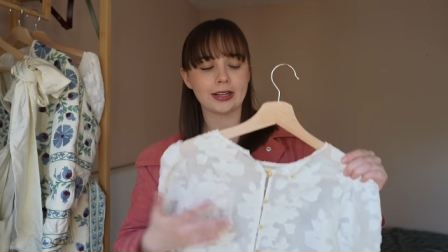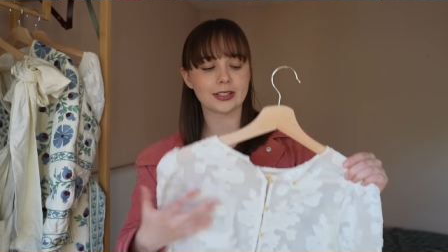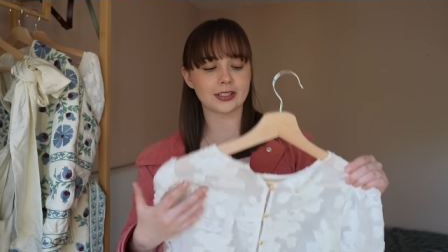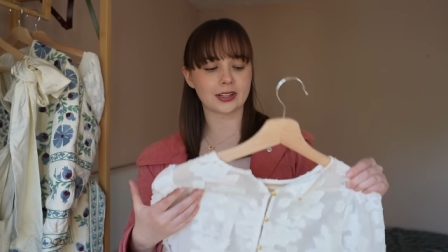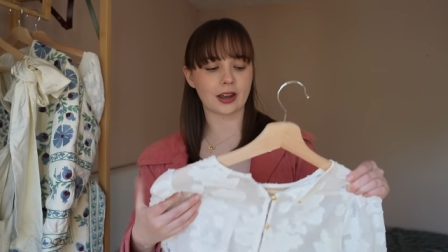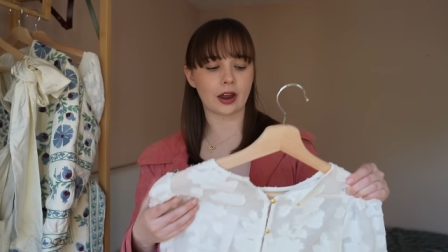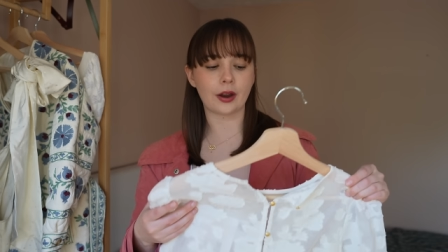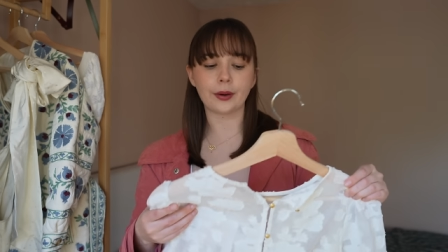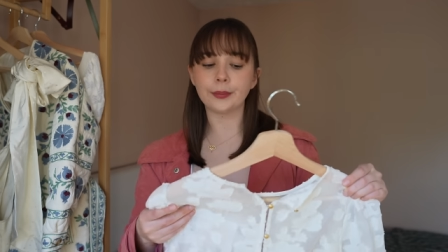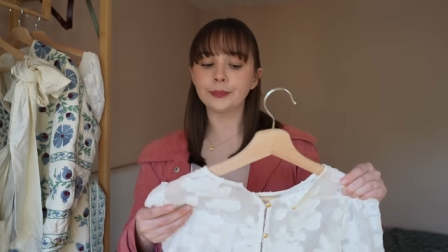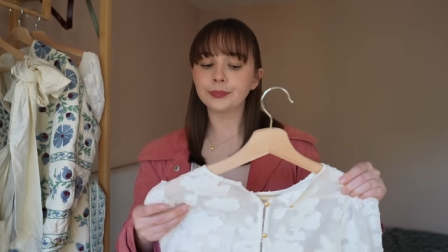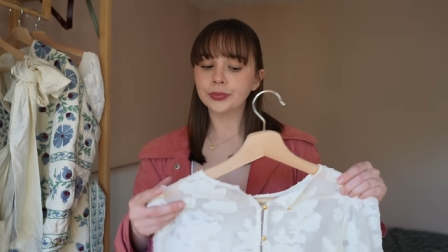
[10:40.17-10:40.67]
So
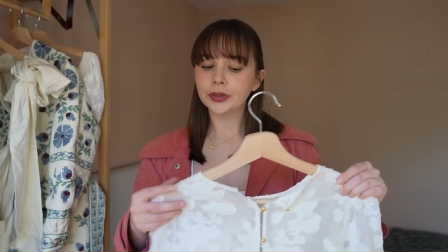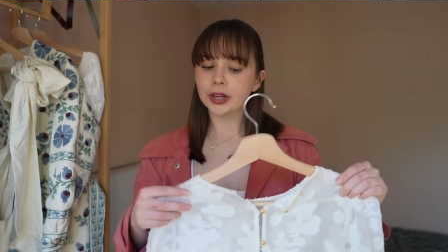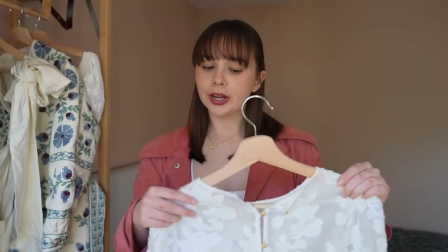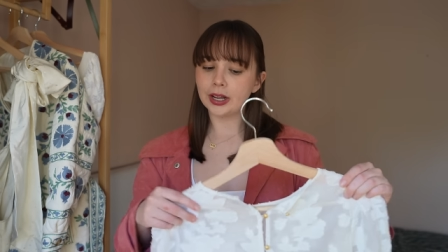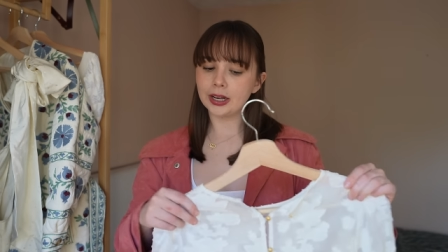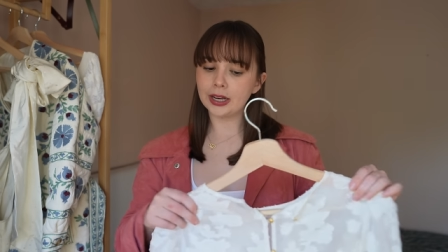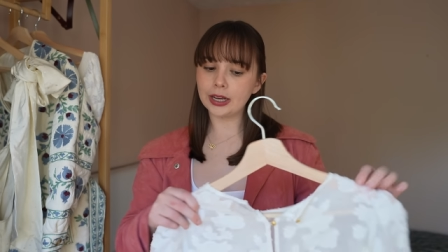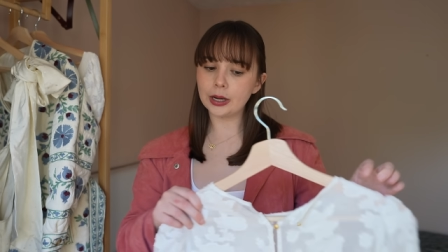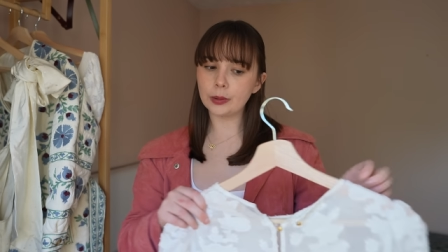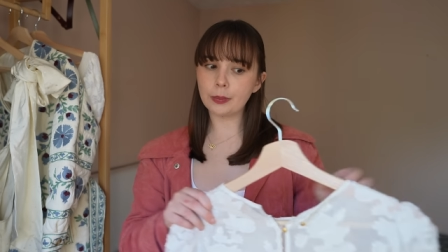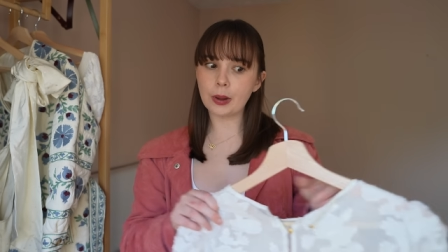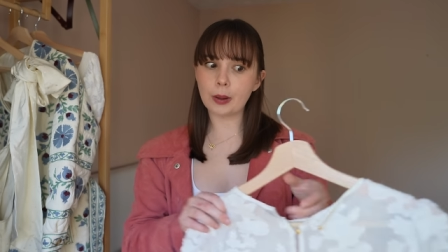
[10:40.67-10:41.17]

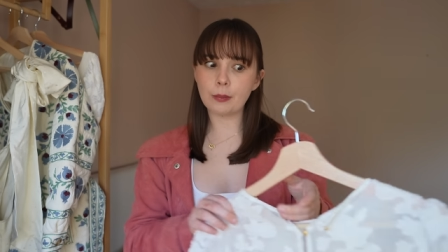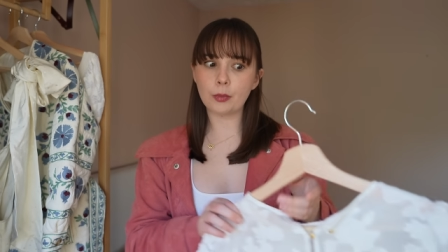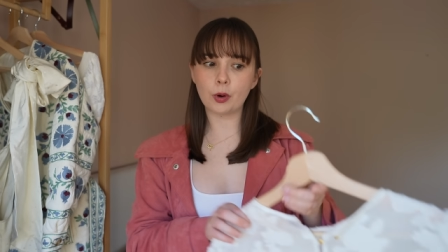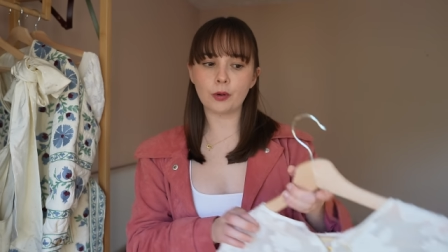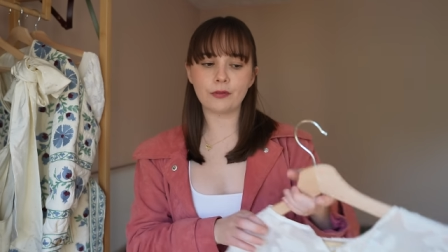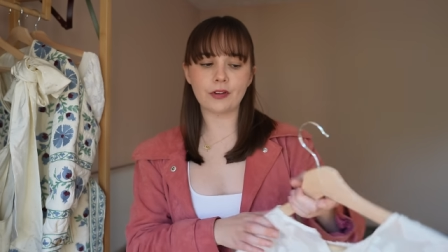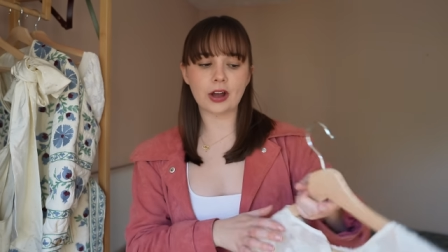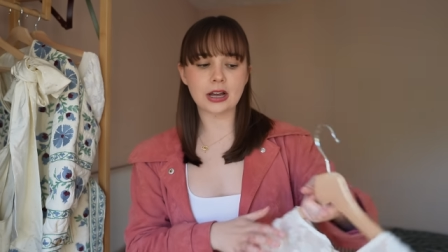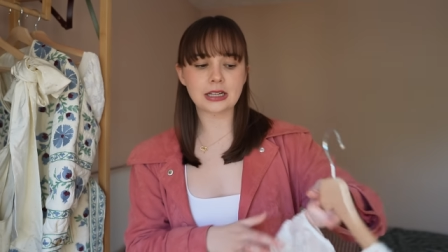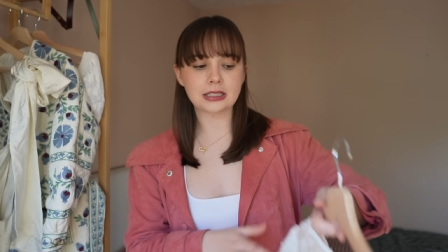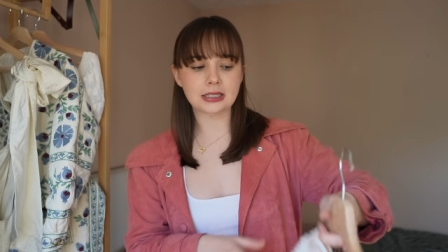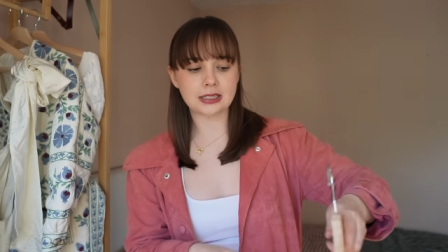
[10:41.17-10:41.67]
a little bit more
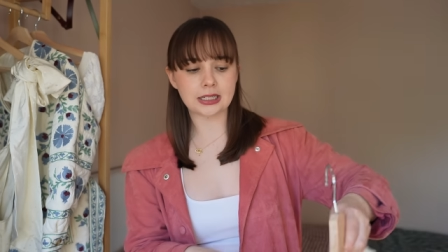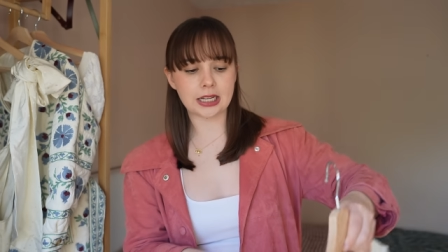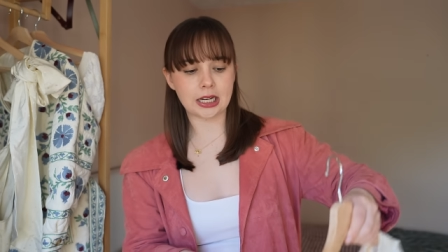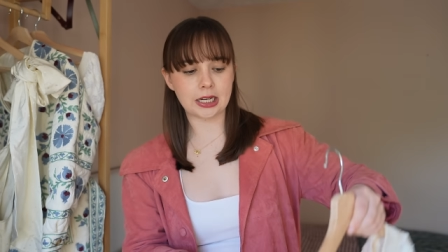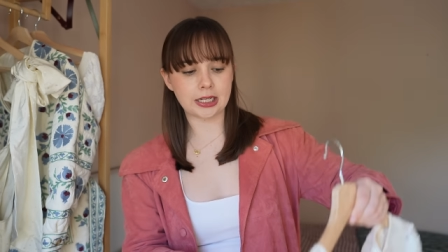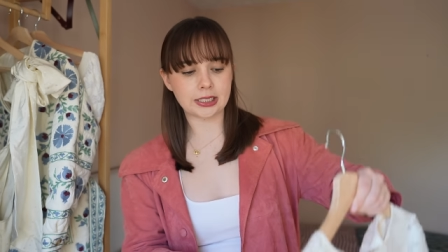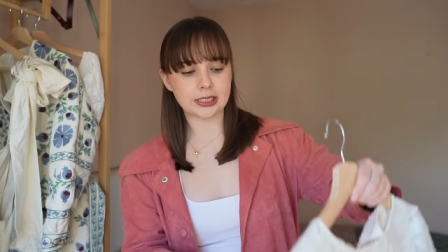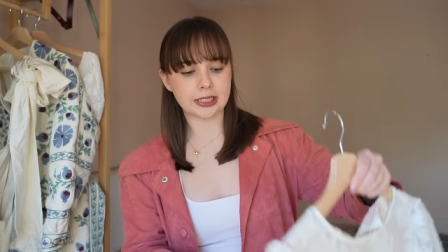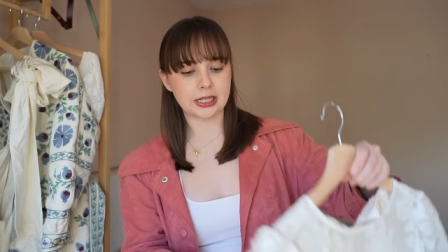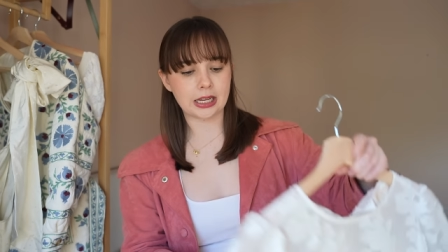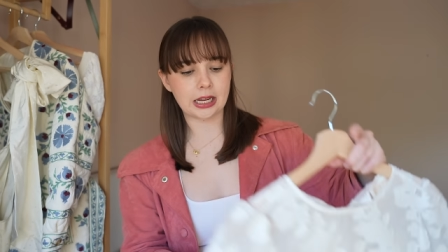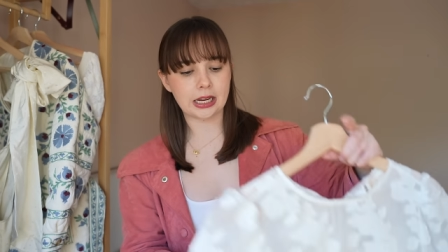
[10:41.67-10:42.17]

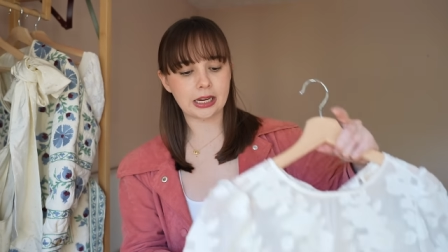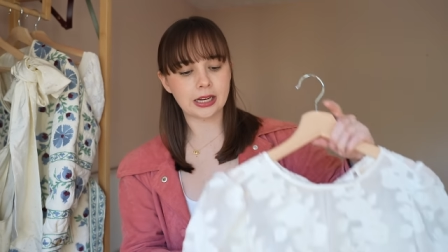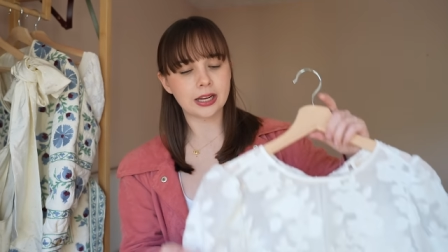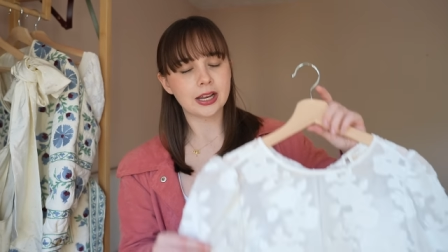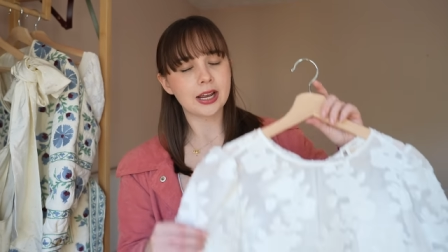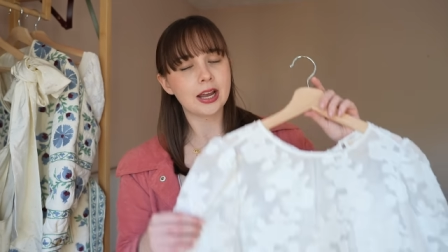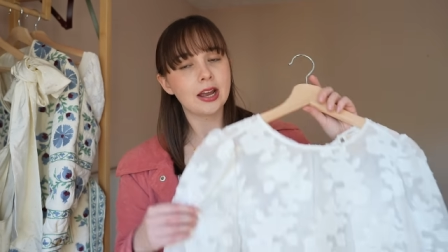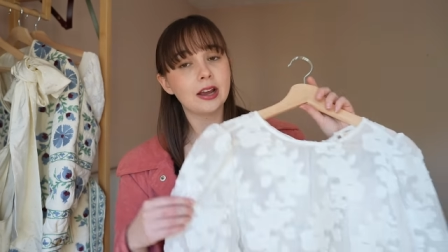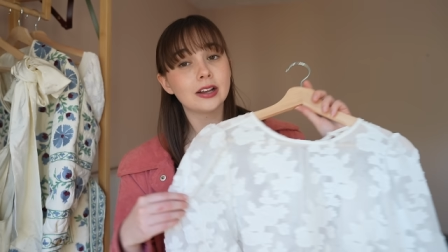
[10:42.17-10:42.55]
versatility.